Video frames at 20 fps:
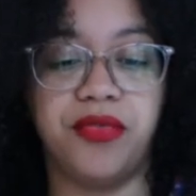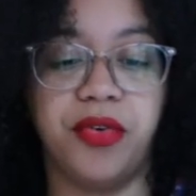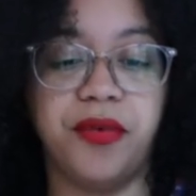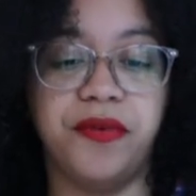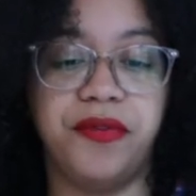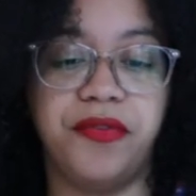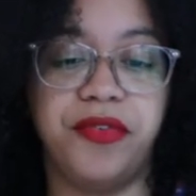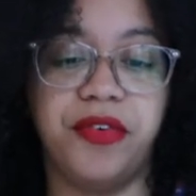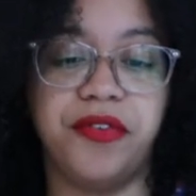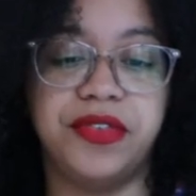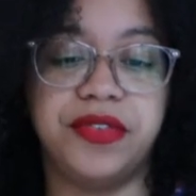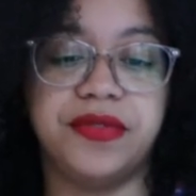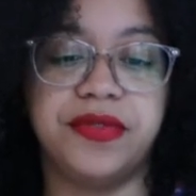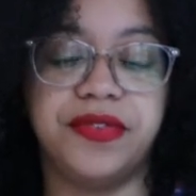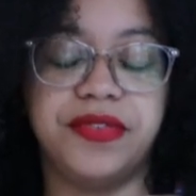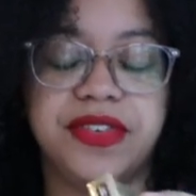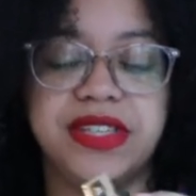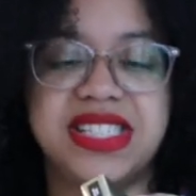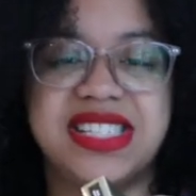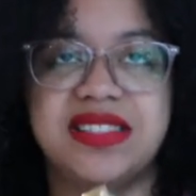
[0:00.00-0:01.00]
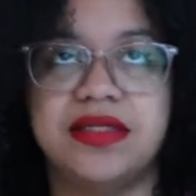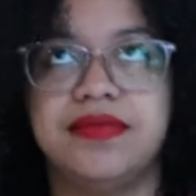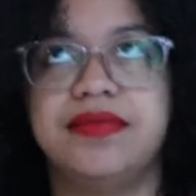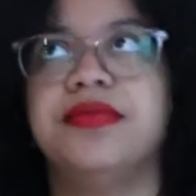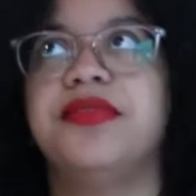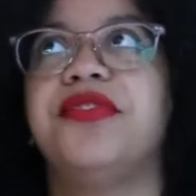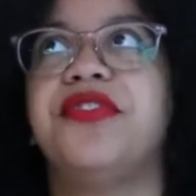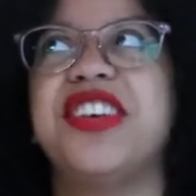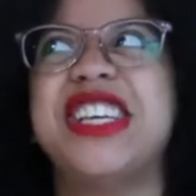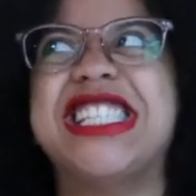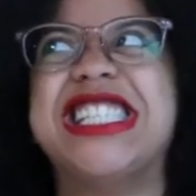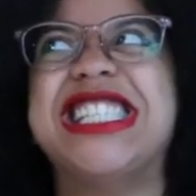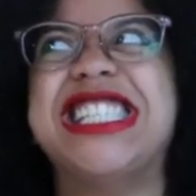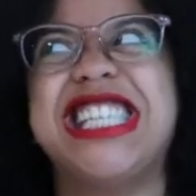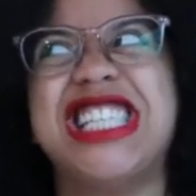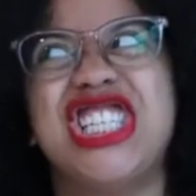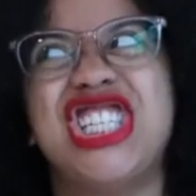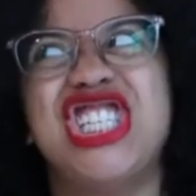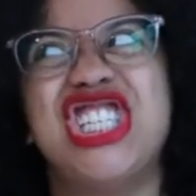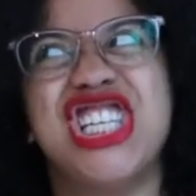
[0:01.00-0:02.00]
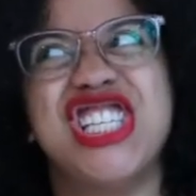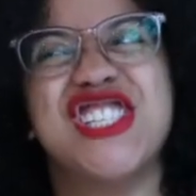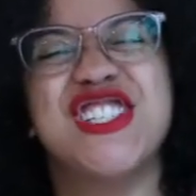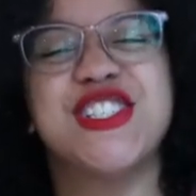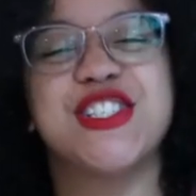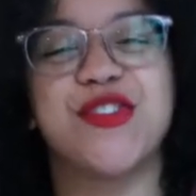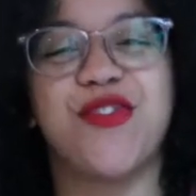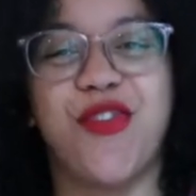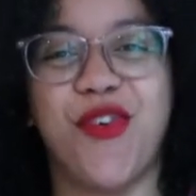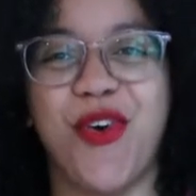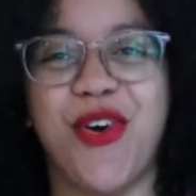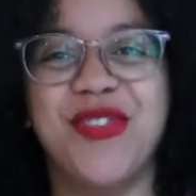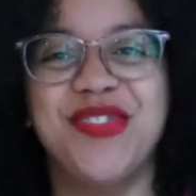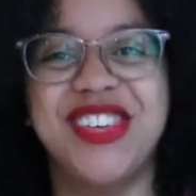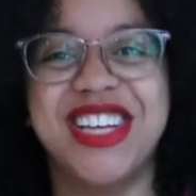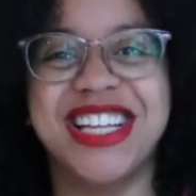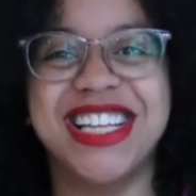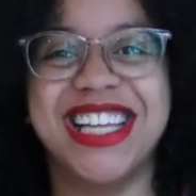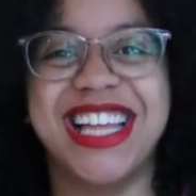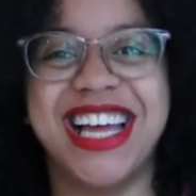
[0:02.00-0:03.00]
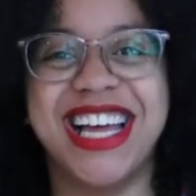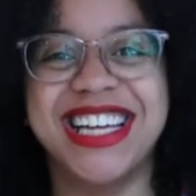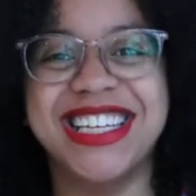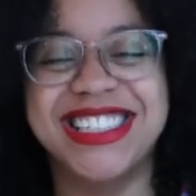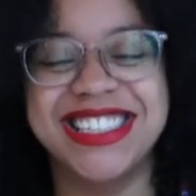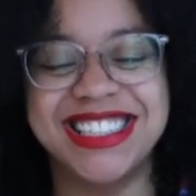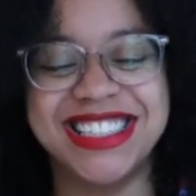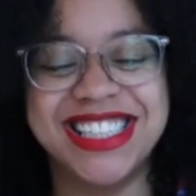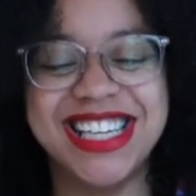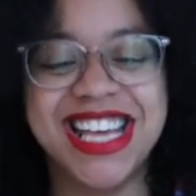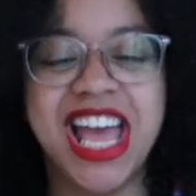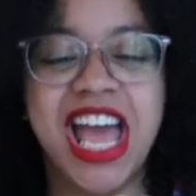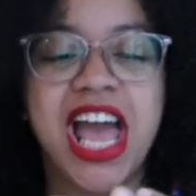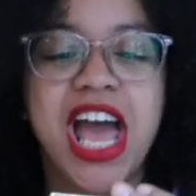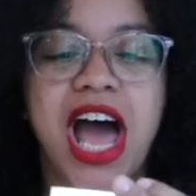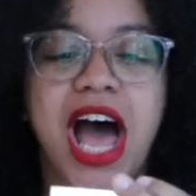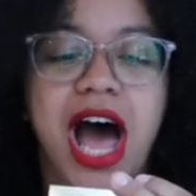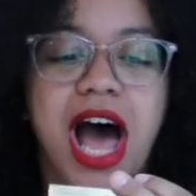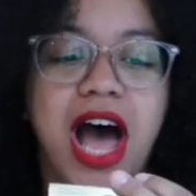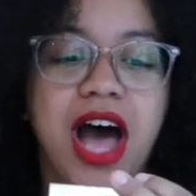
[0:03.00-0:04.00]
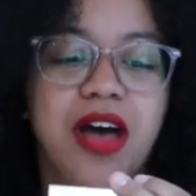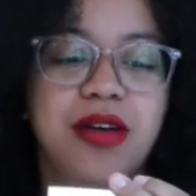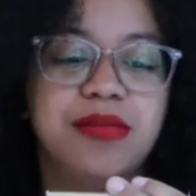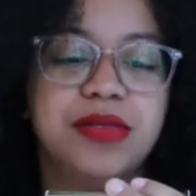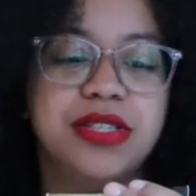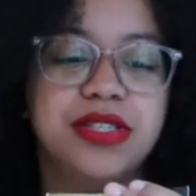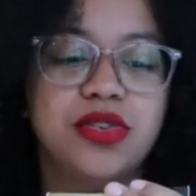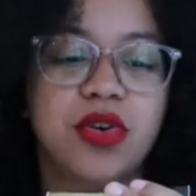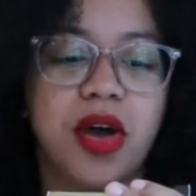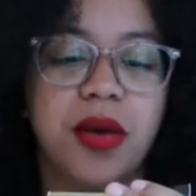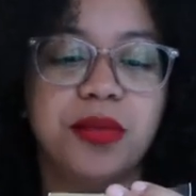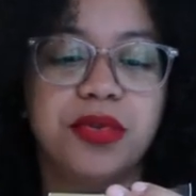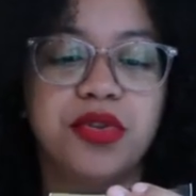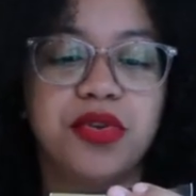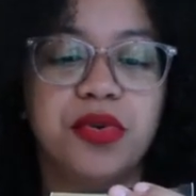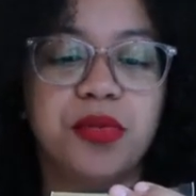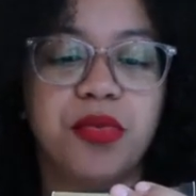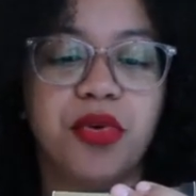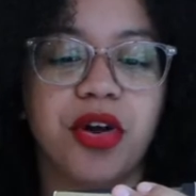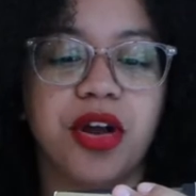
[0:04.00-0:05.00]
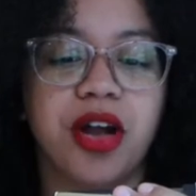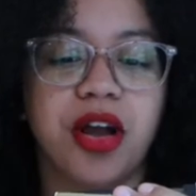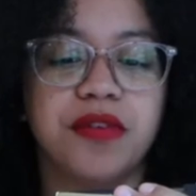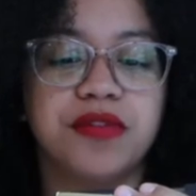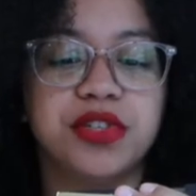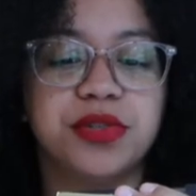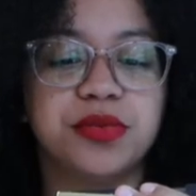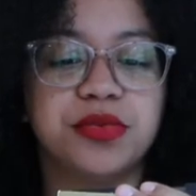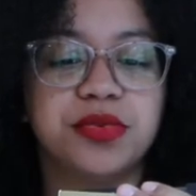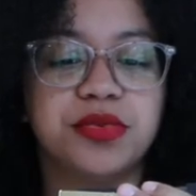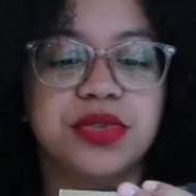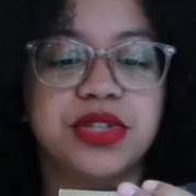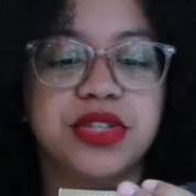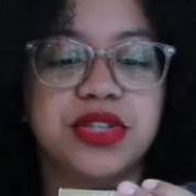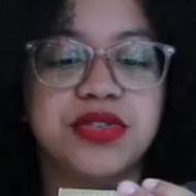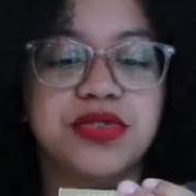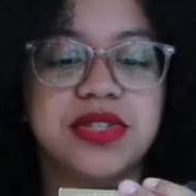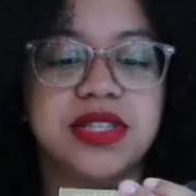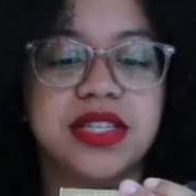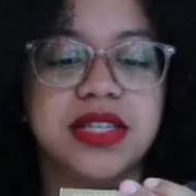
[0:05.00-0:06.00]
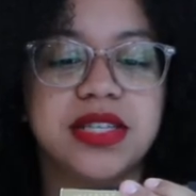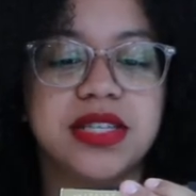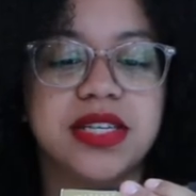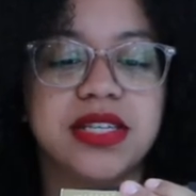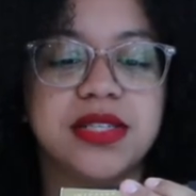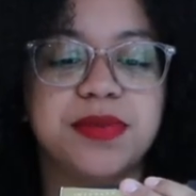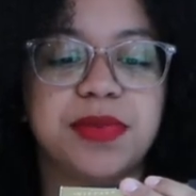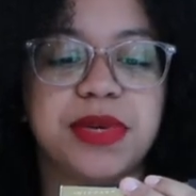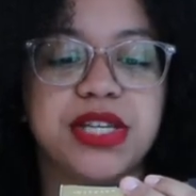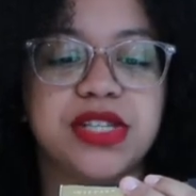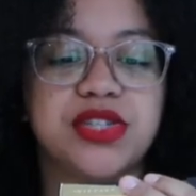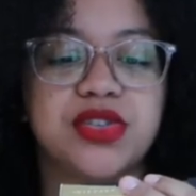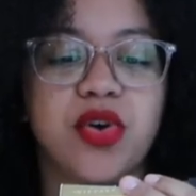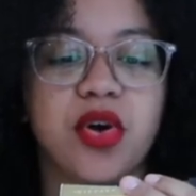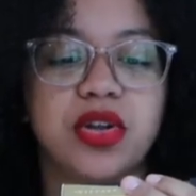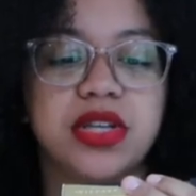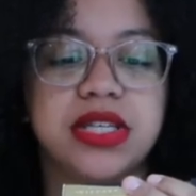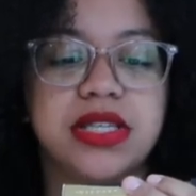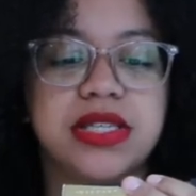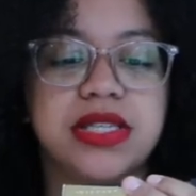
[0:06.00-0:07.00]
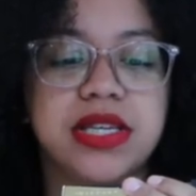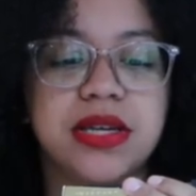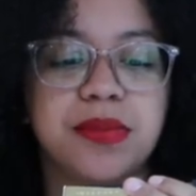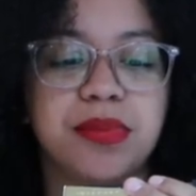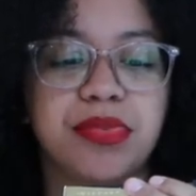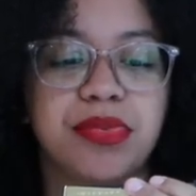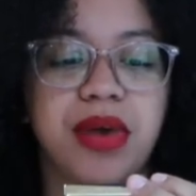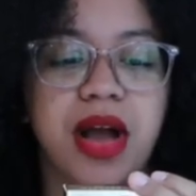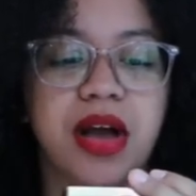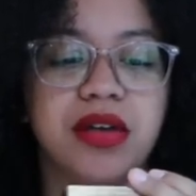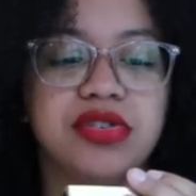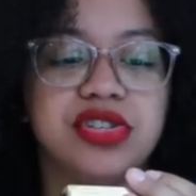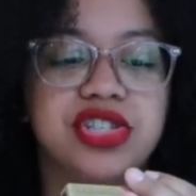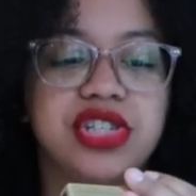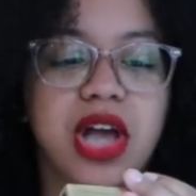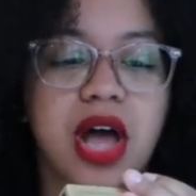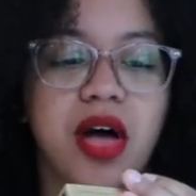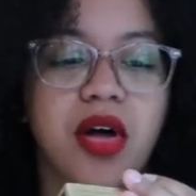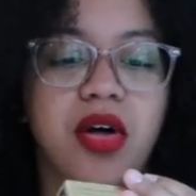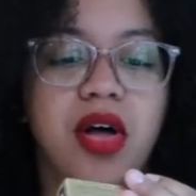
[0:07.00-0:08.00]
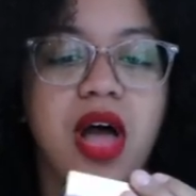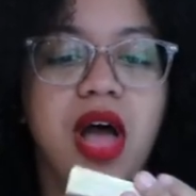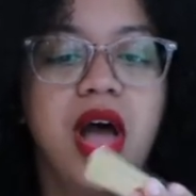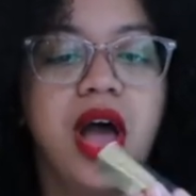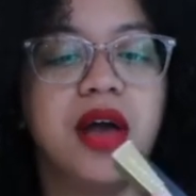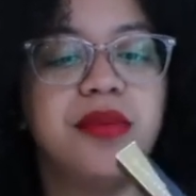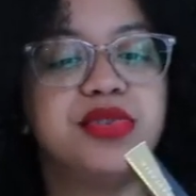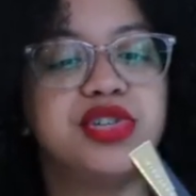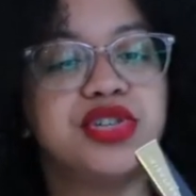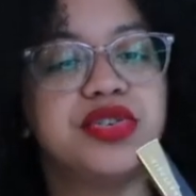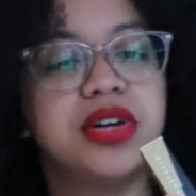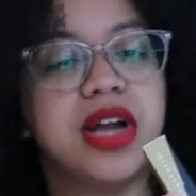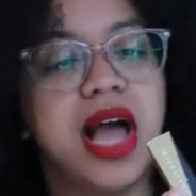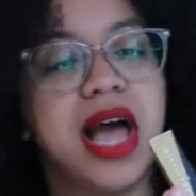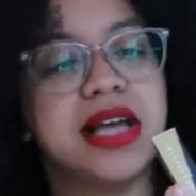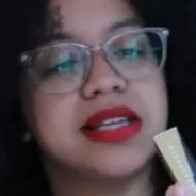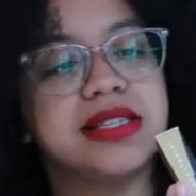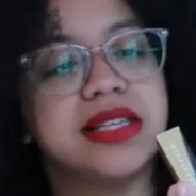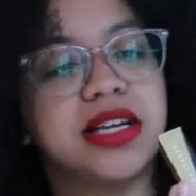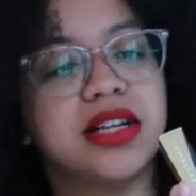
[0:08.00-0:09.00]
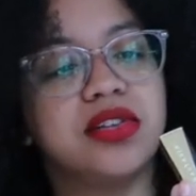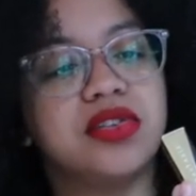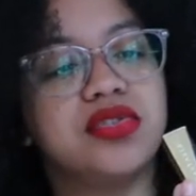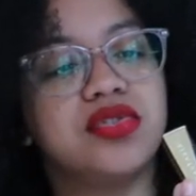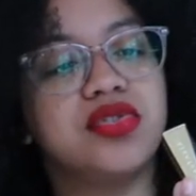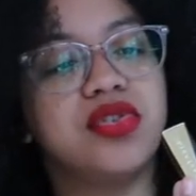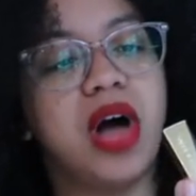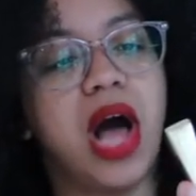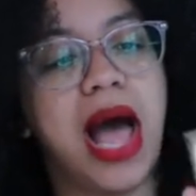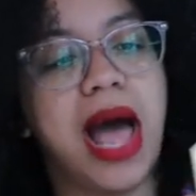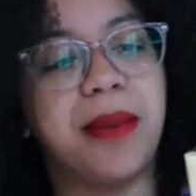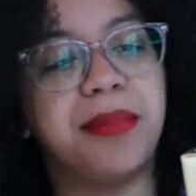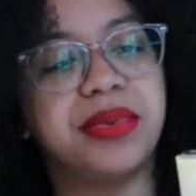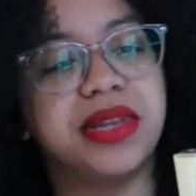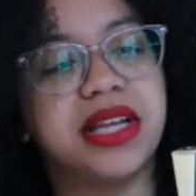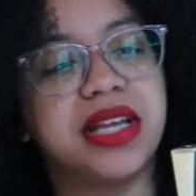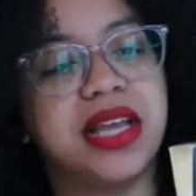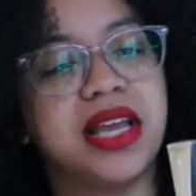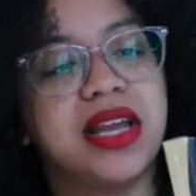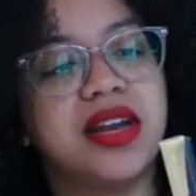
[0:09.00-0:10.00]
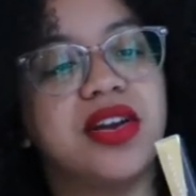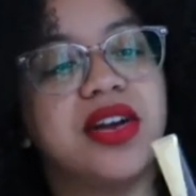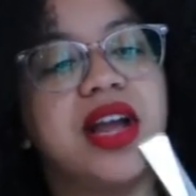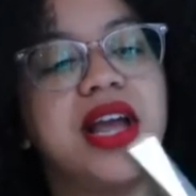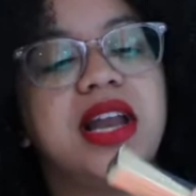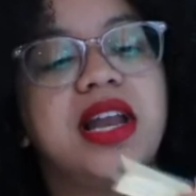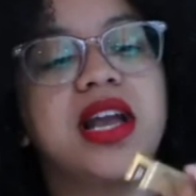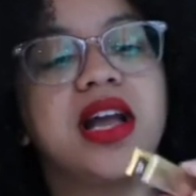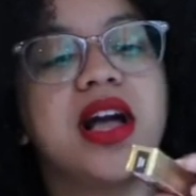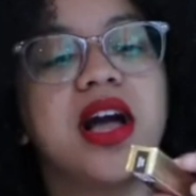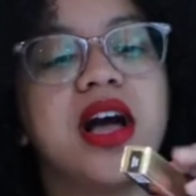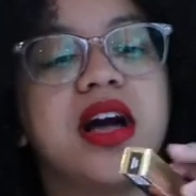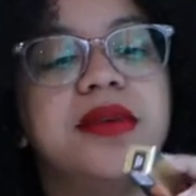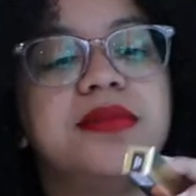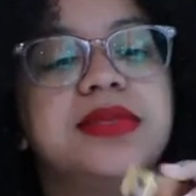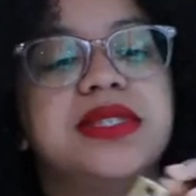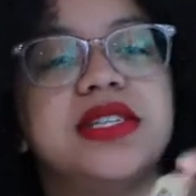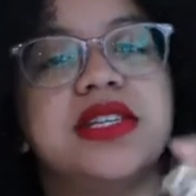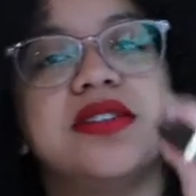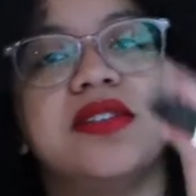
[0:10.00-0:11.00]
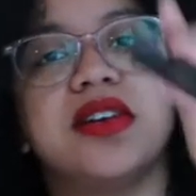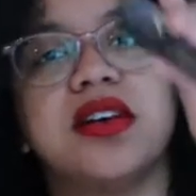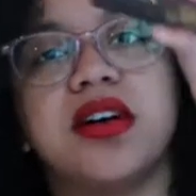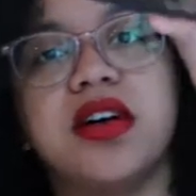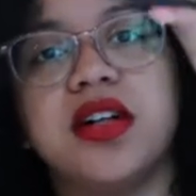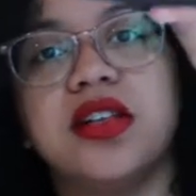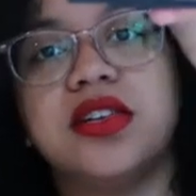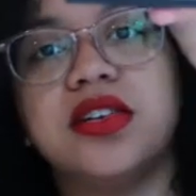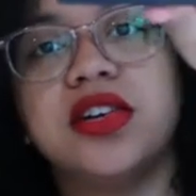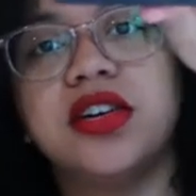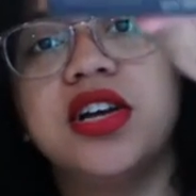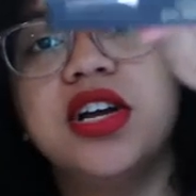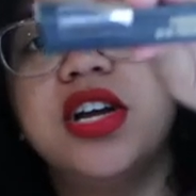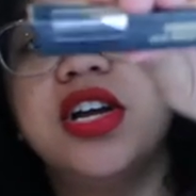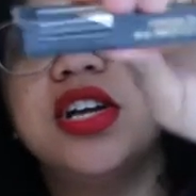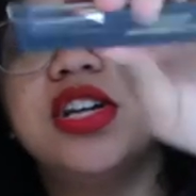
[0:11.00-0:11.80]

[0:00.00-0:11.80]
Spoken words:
from Physicians Formula. So I'm a little more comfortable with using this, but it's called a Dip Brow Gel. I'm sure it has like a little applicator, and it comes in the color